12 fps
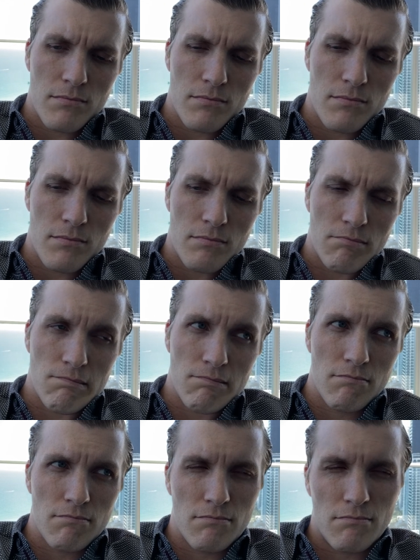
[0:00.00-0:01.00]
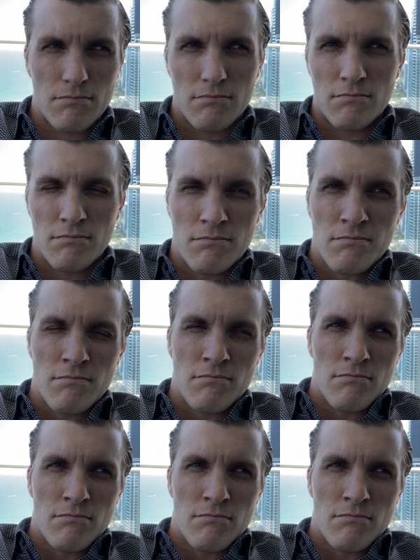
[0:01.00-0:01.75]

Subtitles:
Nothing is said.